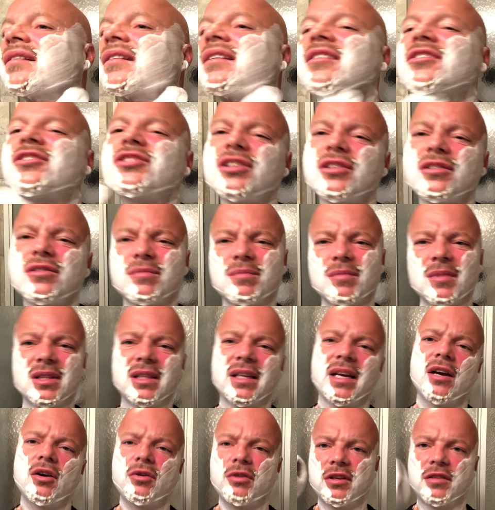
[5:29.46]
These just,
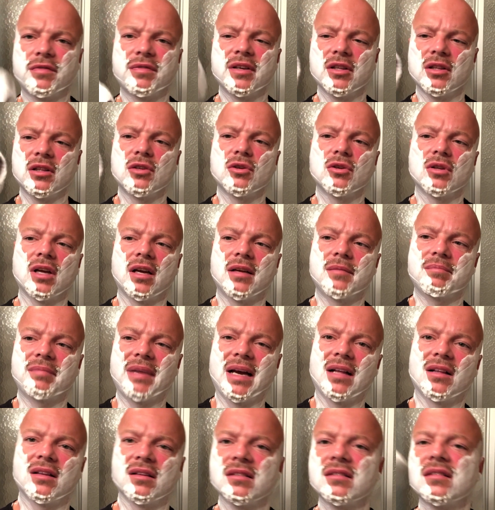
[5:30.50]
they always feel a little
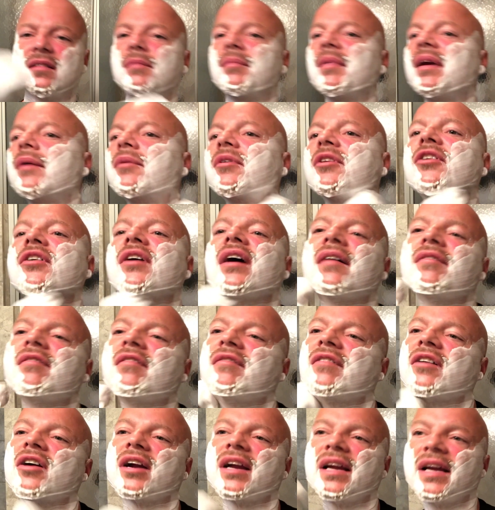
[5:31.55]
unbalanced to me when you have a
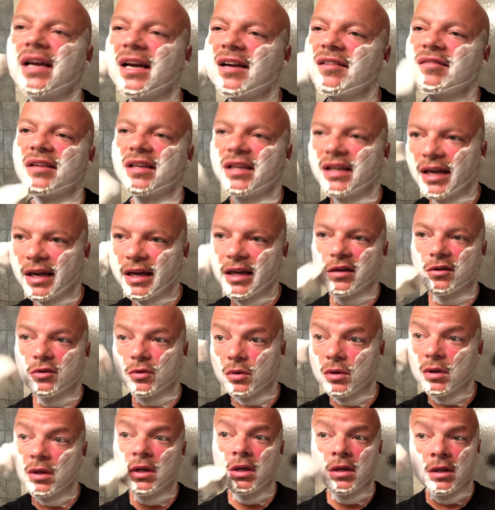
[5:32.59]
very heavy
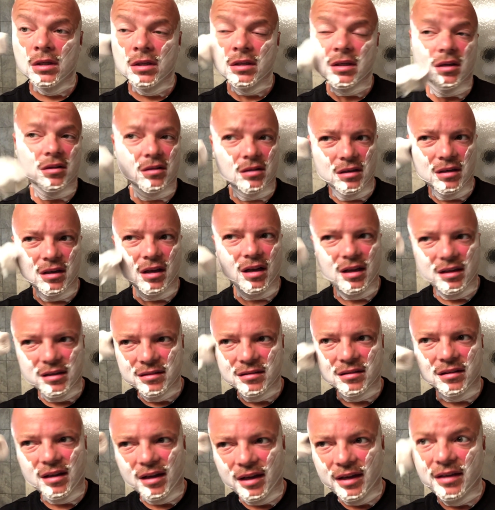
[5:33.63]
handle. Now the knot
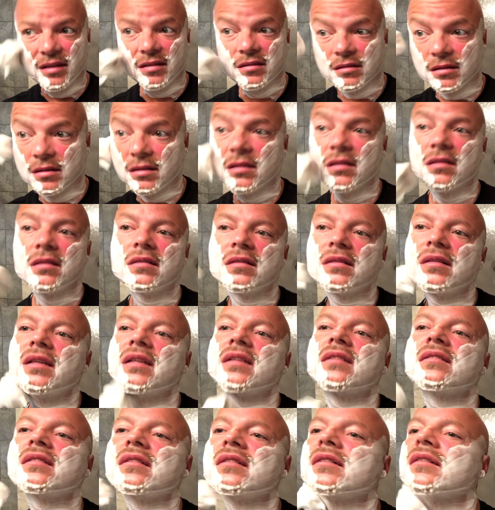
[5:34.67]
is nice and it's,
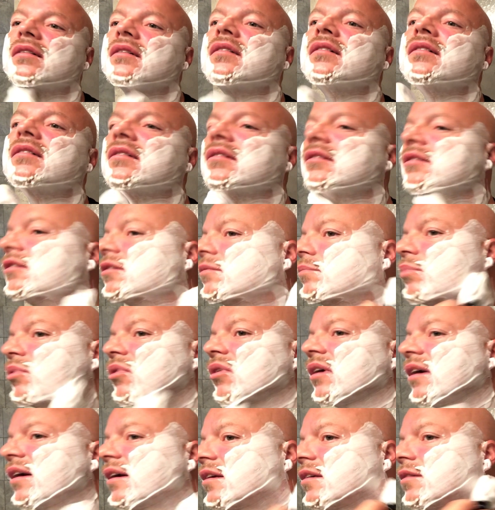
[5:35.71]
it's a good
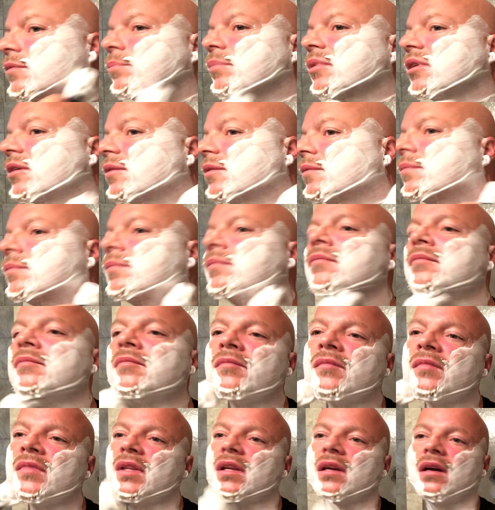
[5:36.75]
price, but
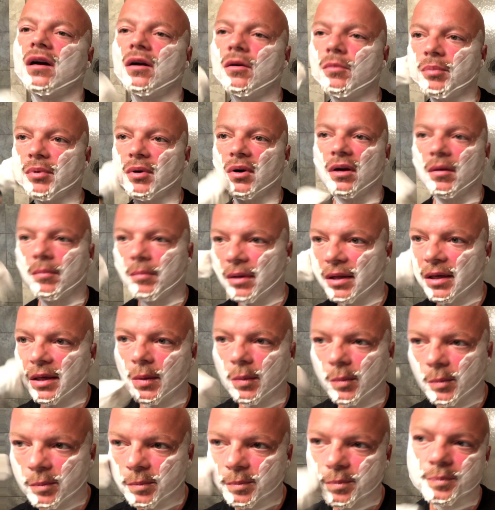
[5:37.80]
I'll probably
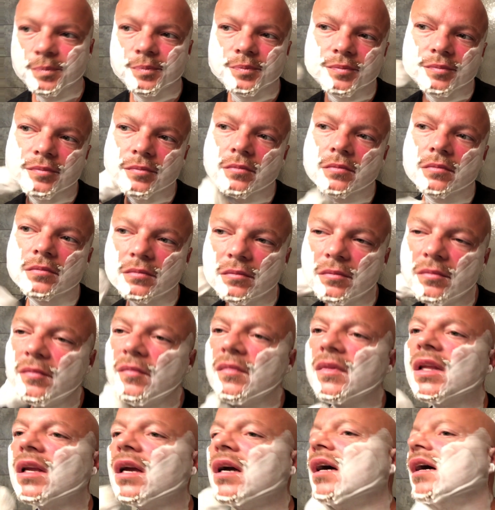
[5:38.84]

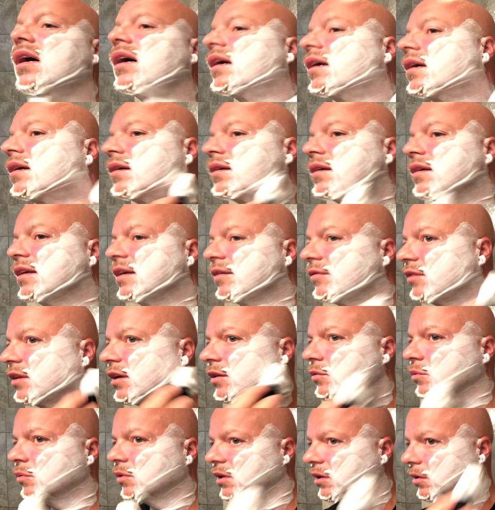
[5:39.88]
uh, give
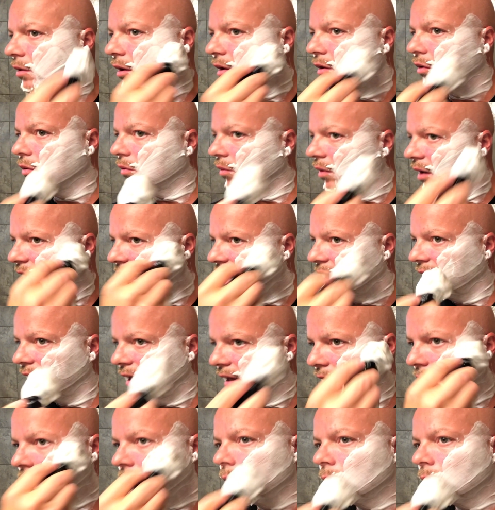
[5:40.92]
this one away.